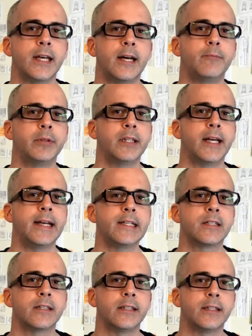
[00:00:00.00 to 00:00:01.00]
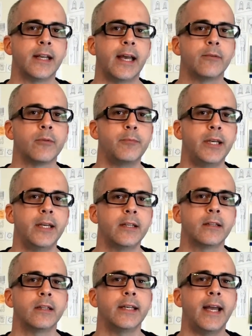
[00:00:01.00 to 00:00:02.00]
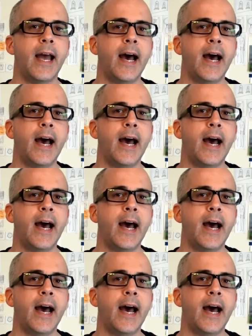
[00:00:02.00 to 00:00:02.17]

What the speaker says: that place and repeatedly